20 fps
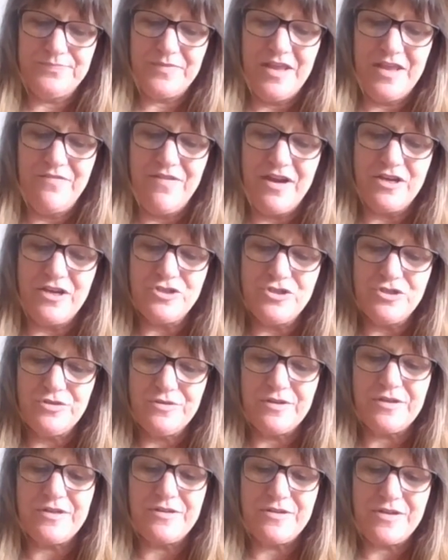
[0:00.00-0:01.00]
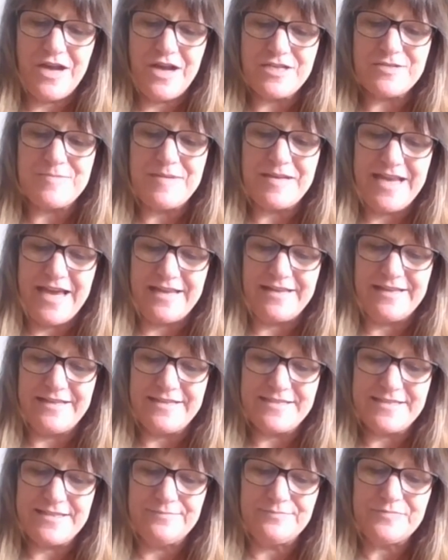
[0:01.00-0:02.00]
If I could truly, cosmic
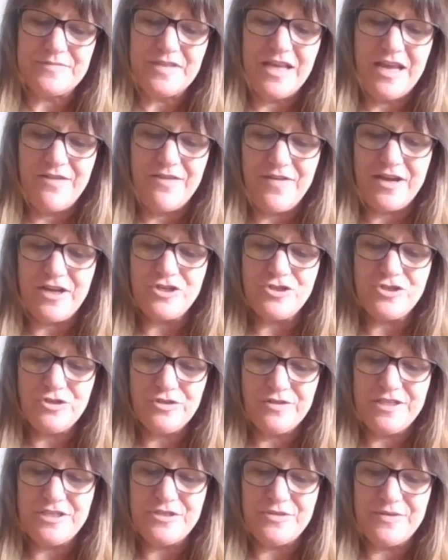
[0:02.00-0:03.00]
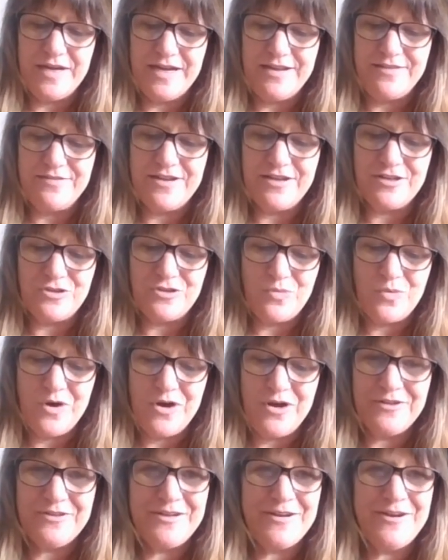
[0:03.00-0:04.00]
catalyst. If I could truly do anything in the
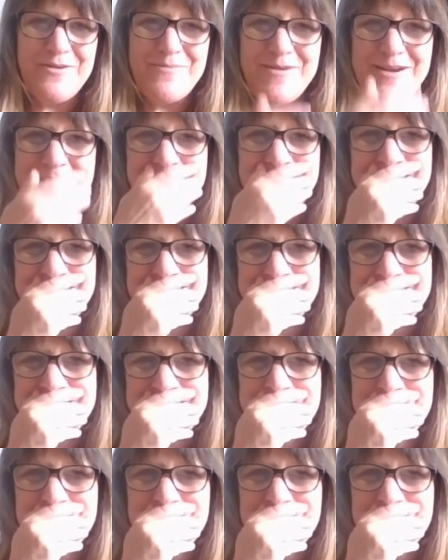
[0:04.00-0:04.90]
world, oh my goodness.